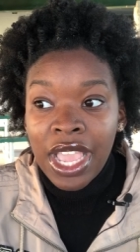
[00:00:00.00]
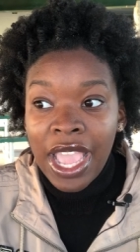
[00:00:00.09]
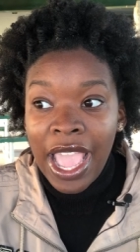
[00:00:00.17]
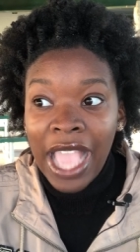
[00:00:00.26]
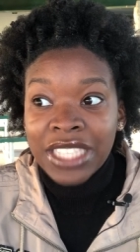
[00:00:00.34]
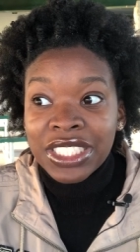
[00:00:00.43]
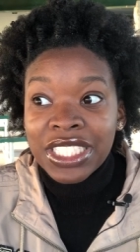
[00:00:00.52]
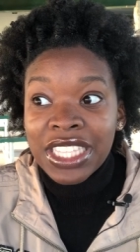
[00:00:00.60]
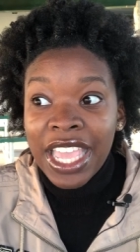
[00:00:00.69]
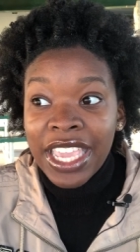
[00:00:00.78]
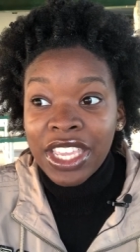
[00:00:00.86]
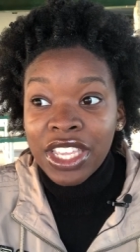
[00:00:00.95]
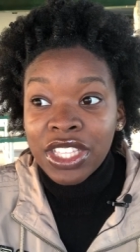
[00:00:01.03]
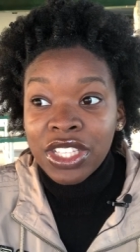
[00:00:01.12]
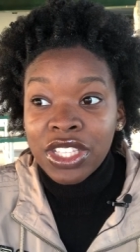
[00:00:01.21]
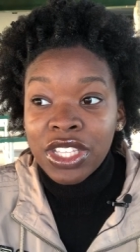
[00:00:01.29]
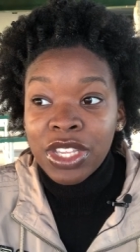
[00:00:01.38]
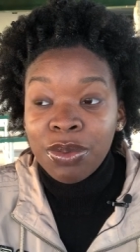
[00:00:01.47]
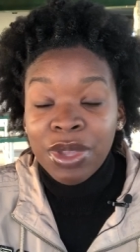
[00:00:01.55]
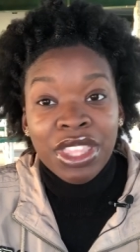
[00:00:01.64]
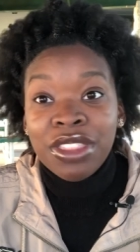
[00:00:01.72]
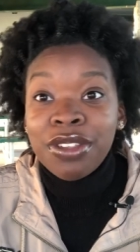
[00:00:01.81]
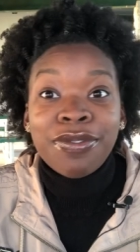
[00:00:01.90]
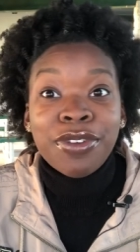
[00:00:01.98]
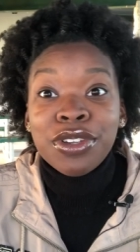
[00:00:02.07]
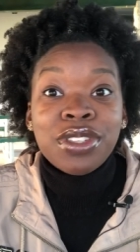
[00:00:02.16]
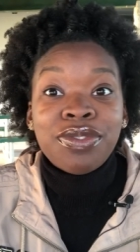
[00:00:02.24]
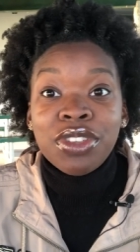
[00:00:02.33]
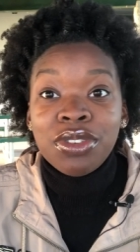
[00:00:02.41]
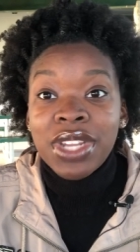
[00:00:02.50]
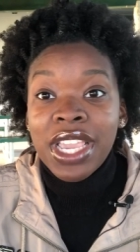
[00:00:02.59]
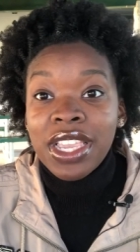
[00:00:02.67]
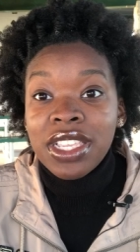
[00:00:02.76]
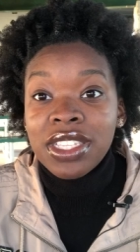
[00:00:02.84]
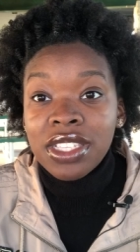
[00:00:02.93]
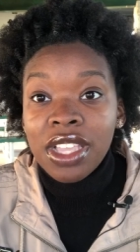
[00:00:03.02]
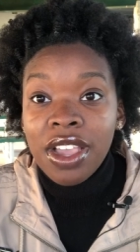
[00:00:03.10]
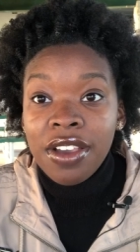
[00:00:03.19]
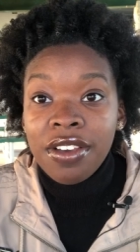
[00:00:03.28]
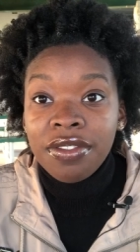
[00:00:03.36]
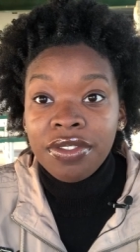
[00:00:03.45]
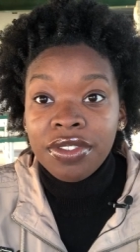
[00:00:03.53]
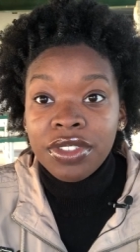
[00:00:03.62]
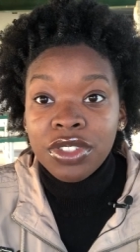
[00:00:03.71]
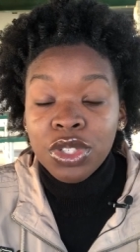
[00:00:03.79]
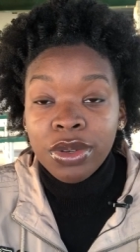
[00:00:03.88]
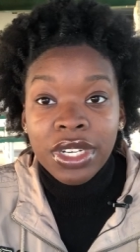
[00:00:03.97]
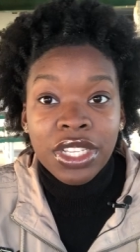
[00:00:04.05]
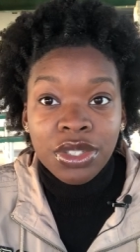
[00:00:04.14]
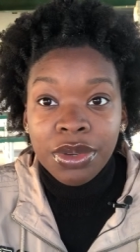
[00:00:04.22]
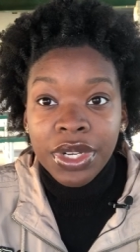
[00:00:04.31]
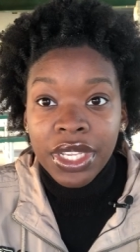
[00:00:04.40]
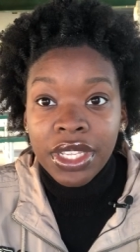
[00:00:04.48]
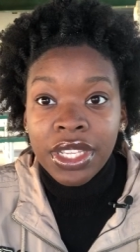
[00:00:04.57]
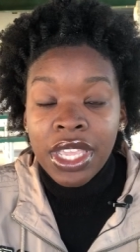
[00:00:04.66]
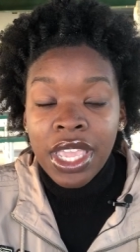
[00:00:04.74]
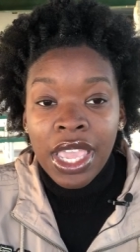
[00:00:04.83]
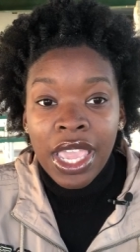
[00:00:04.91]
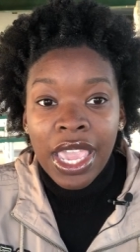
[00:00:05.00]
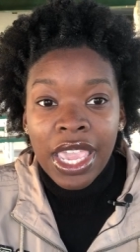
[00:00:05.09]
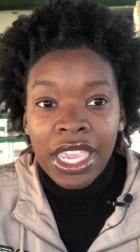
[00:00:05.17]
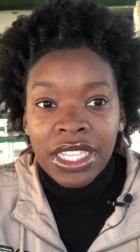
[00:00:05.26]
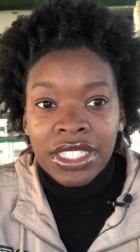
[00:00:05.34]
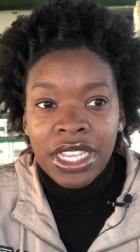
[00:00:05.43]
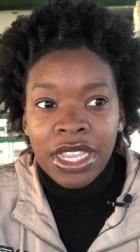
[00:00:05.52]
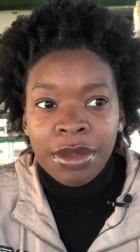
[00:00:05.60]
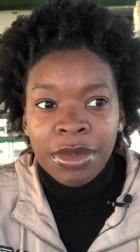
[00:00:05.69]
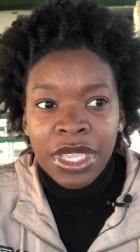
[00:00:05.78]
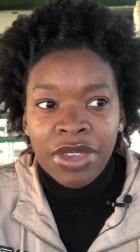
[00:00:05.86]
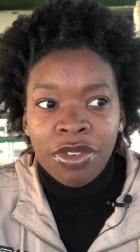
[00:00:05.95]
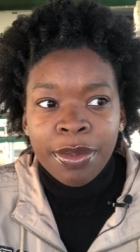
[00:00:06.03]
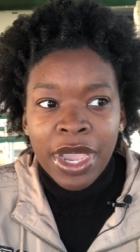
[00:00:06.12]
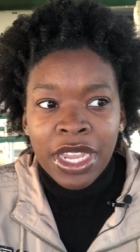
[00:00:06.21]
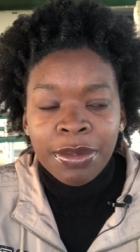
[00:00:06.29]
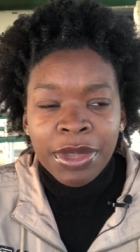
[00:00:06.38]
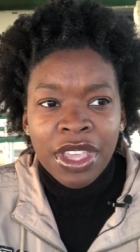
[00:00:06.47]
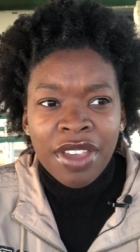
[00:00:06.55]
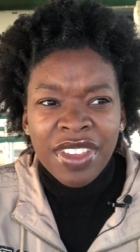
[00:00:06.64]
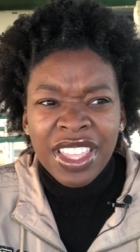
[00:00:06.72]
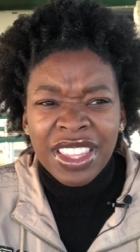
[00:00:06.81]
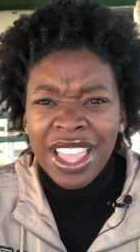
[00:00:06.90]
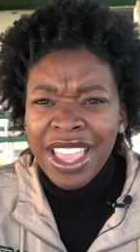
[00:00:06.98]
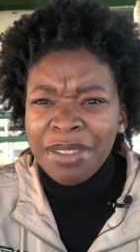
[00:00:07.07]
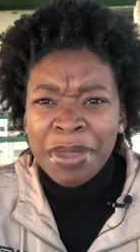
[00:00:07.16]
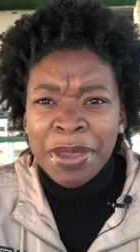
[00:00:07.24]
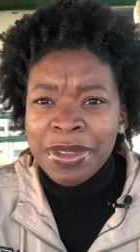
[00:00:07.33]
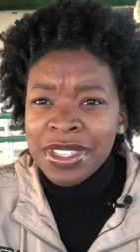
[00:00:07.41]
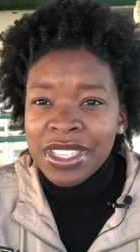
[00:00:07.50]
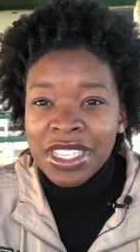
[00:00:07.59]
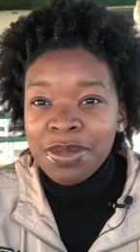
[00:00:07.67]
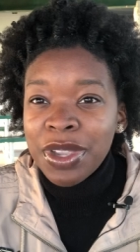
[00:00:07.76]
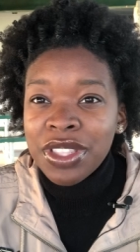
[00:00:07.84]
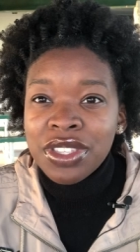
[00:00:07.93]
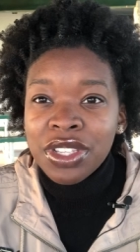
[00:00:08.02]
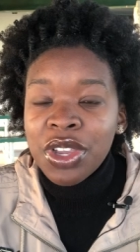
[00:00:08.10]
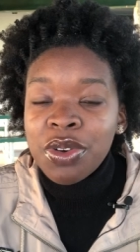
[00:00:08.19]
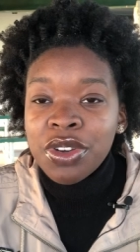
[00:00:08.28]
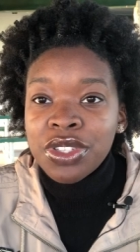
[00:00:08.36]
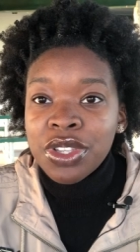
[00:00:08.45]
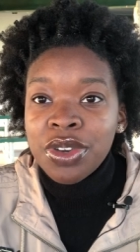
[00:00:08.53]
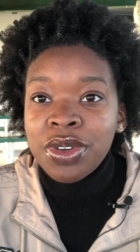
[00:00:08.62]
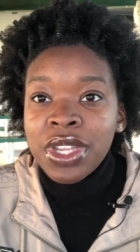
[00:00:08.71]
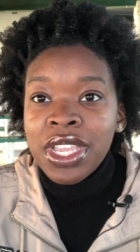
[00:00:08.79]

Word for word: actually, like within the first few days of 2020. And um, He reminded me of it like maybe six months ago or so.